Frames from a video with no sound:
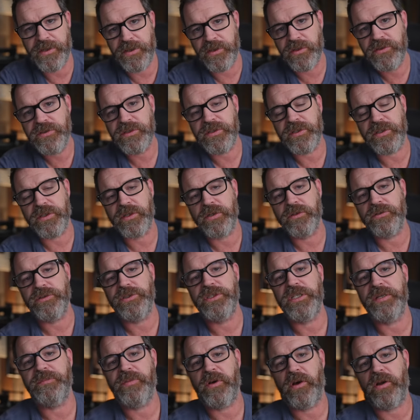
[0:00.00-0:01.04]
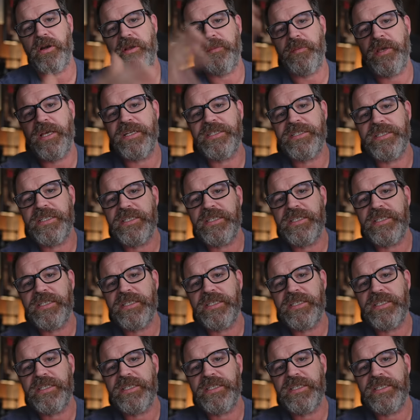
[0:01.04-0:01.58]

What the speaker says: Use the code cheapaudioman to